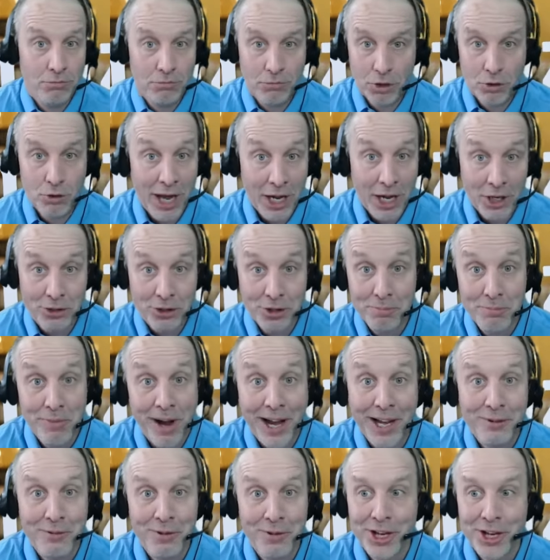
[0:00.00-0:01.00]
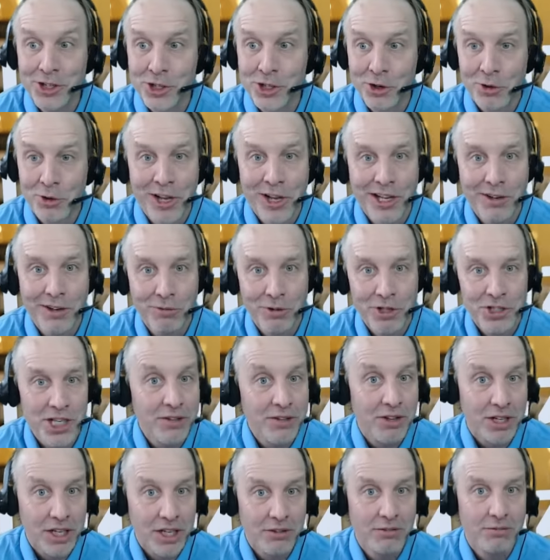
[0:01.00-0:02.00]
you actually might enjoy
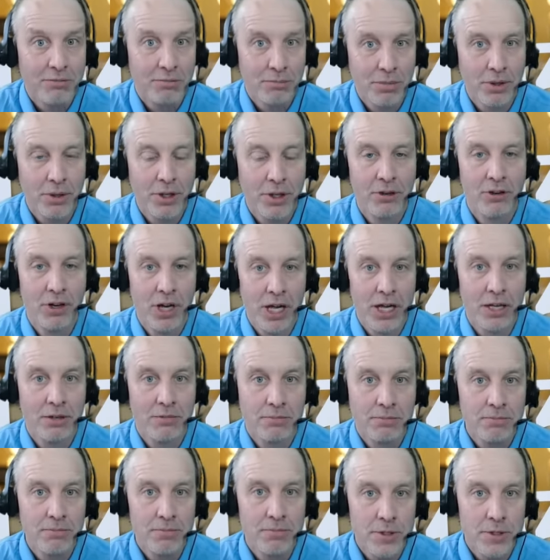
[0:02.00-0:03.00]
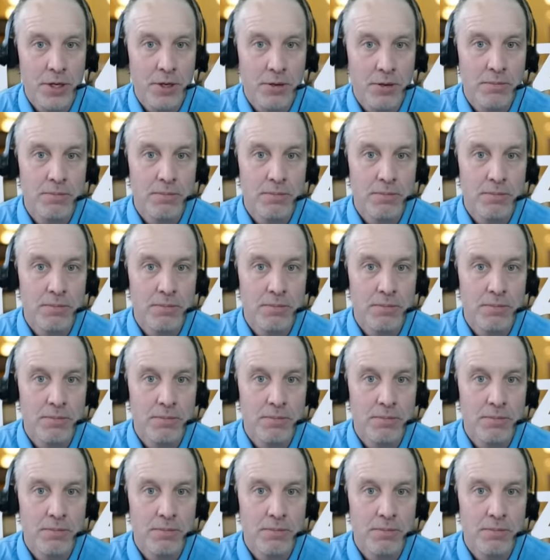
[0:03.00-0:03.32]
receiving, believe it or not. So,